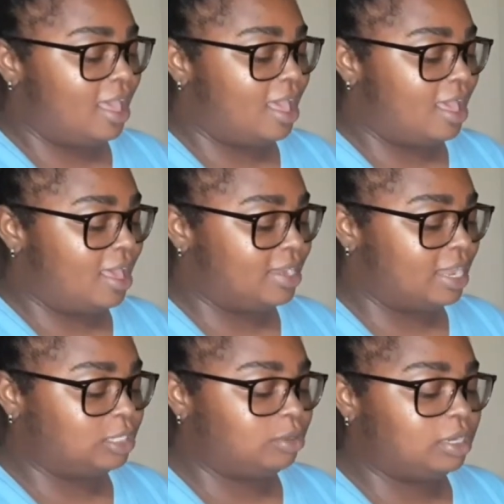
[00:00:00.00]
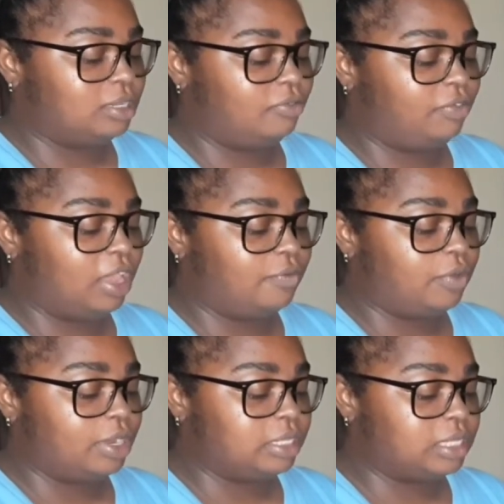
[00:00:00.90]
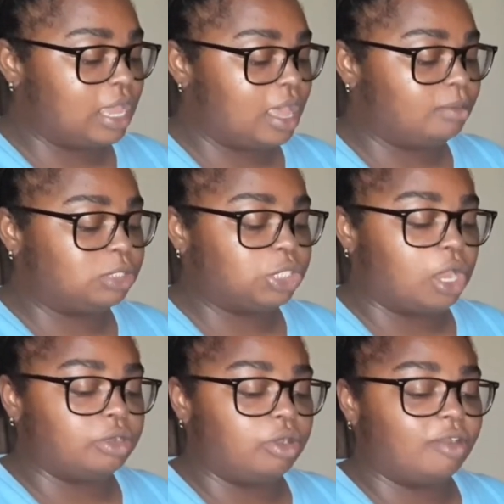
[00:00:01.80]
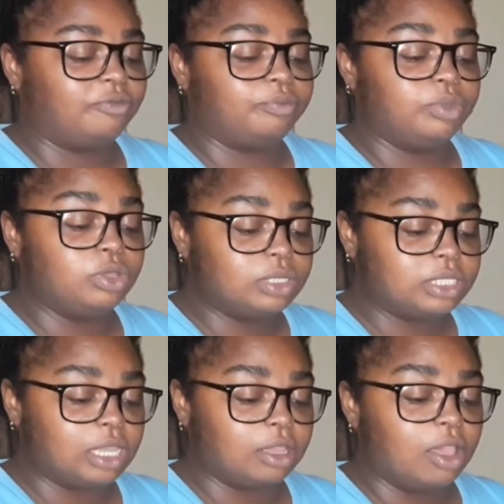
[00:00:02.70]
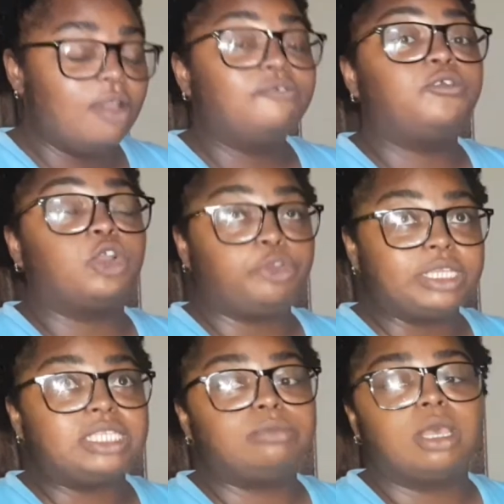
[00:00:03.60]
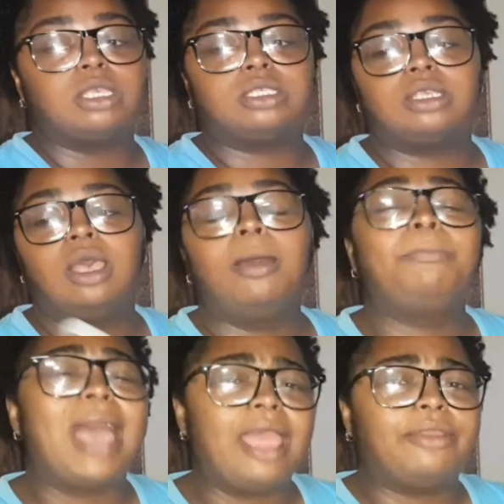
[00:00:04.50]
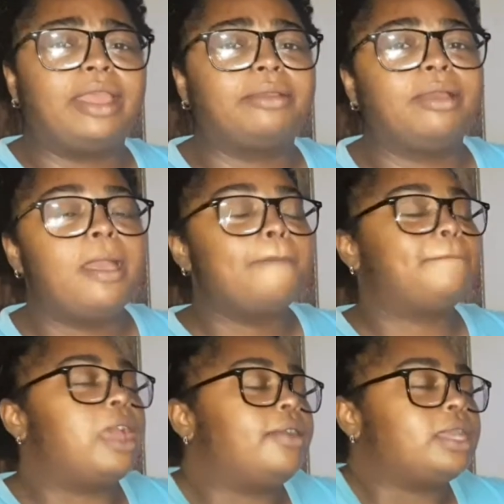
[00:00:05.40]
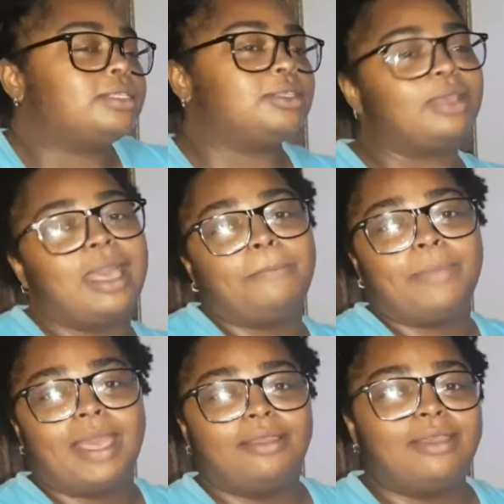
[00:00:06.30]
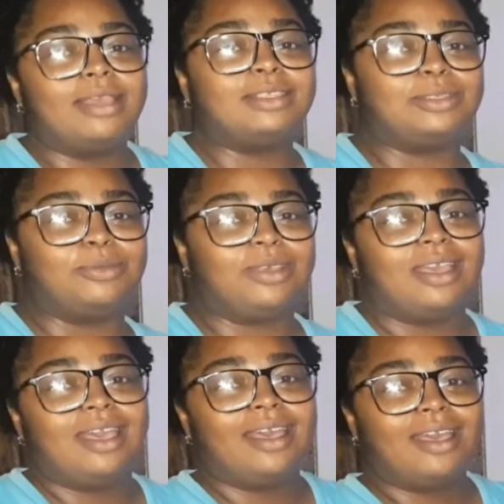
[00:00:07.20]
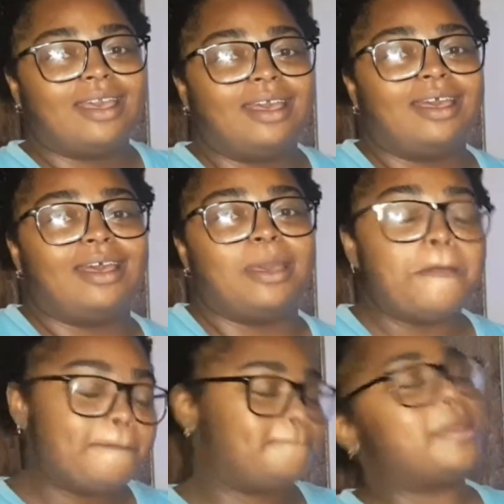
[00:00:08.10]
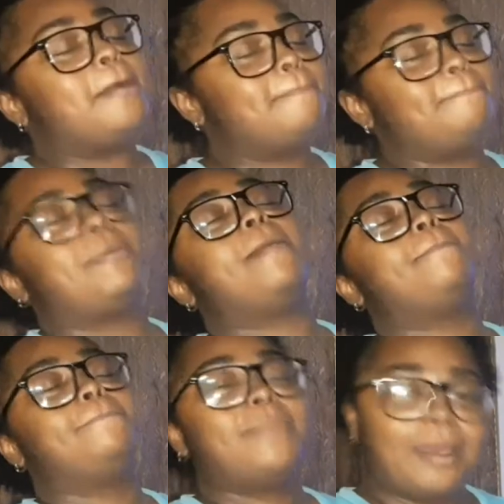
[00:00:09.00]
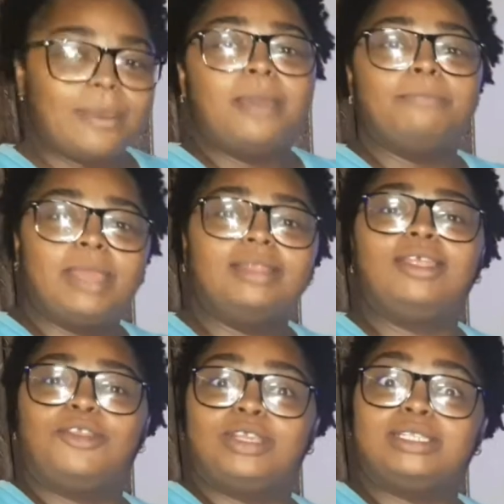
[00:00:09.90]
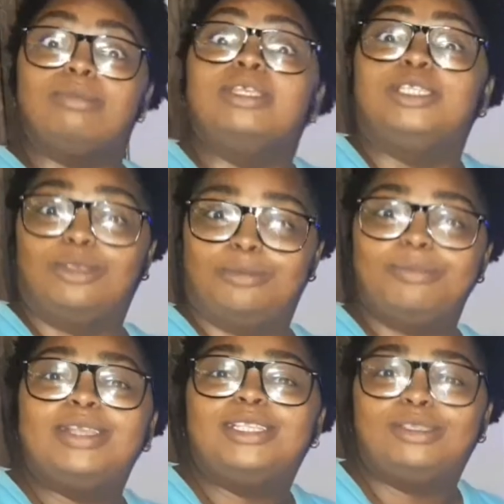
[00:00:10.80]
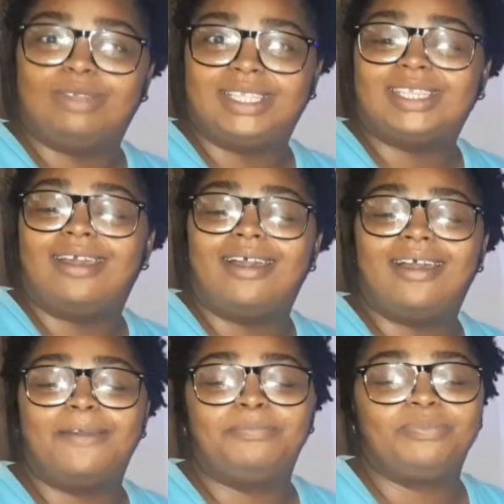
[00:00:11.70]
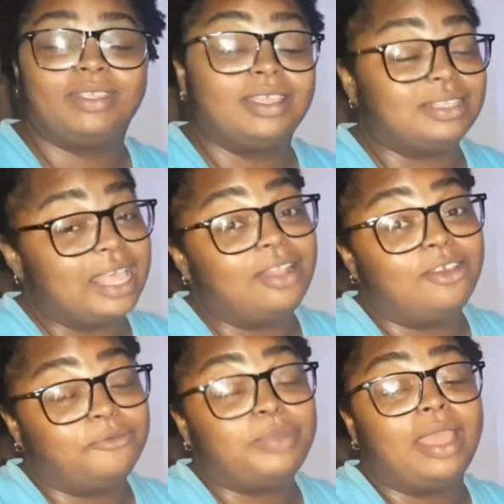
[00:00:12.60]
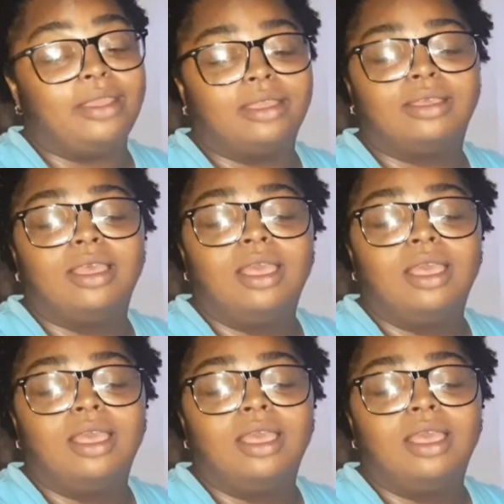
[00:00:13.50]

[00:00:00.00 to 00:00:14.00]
Next one is favorite genre of music for Christmas. Parang. Parang soka, parang soka. Bam, bam, bam. Make the Christmas so much sweeter. Yes, I love parang.